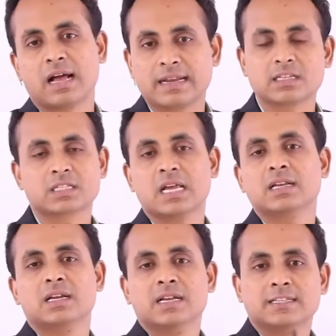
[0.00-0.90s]

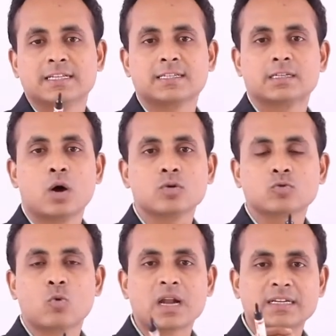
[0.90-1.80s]
Understand? They sit
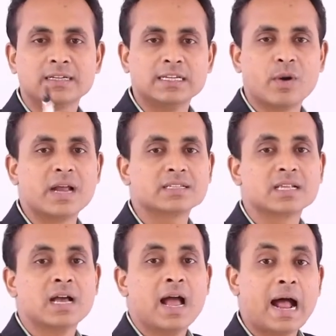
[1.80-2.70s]
down quarterly once
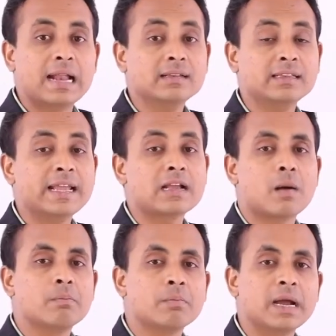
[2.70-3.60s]
and they
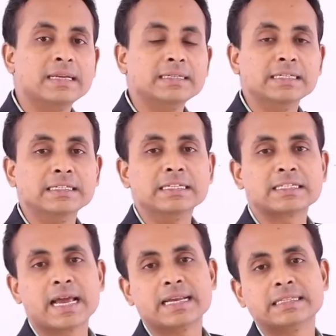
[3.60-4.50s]
combinedly
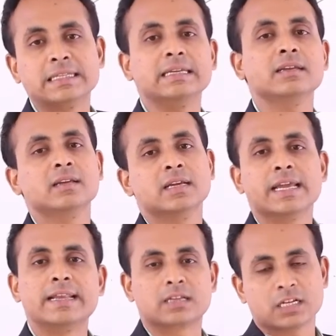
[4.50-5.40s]
decide the
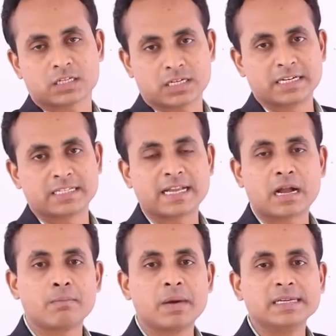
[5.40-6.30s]
interest rates. They
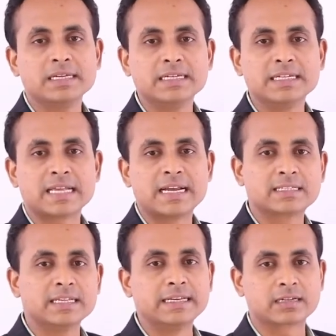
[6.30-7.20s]
combinedly
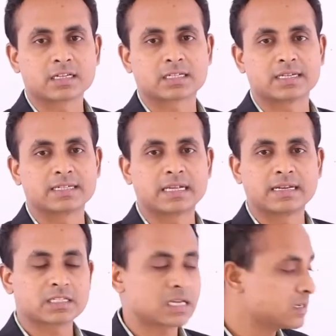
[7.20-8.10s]
decides the interest rates.
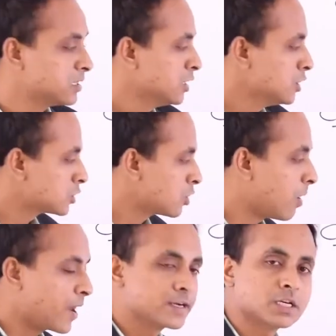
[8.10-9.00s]
Understand? So
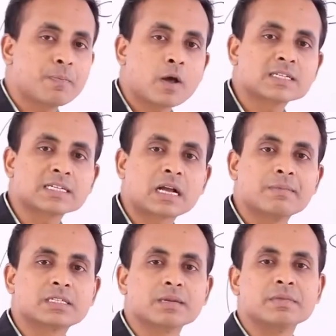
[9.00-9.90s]
Monetary Policy
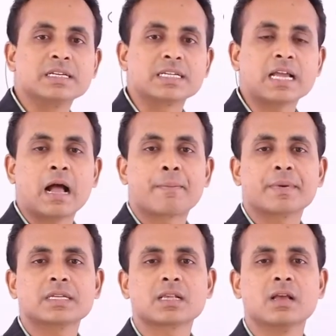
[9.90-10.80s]
Committee meeting
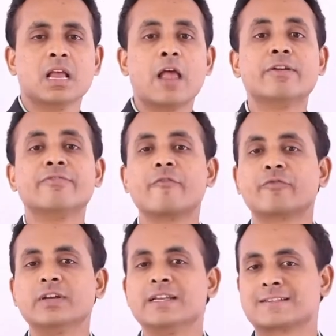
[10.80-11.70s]
happens every
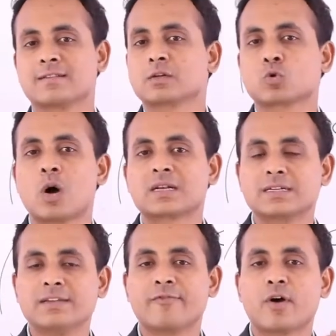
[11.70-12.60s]
15 days, not
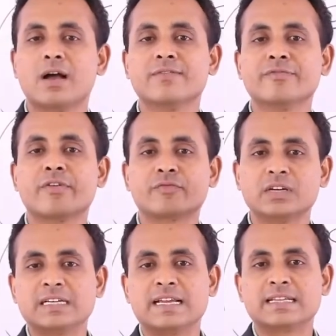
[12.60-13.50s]
quarterly. For every
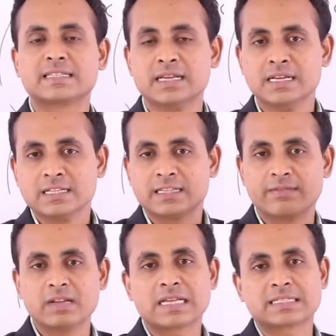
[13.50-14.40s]
15 days
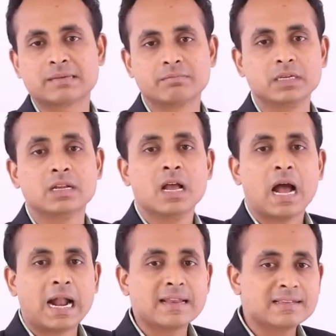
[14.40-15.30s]
they will assemble
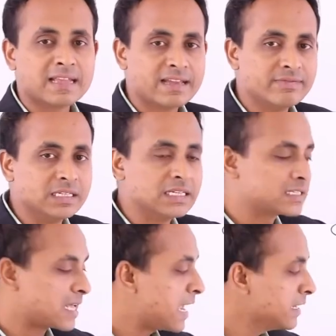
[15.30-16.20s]
and they will
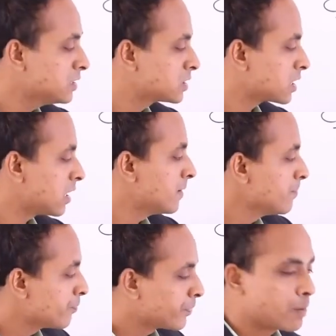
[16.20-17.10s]
decide
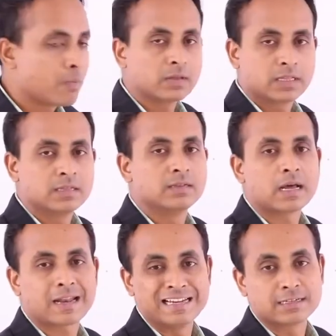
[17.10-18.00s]

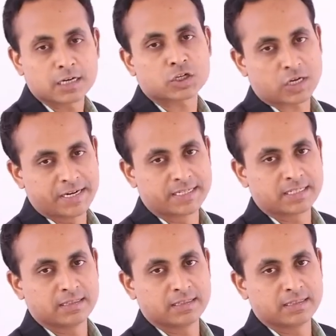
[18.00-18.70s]
the interest rates.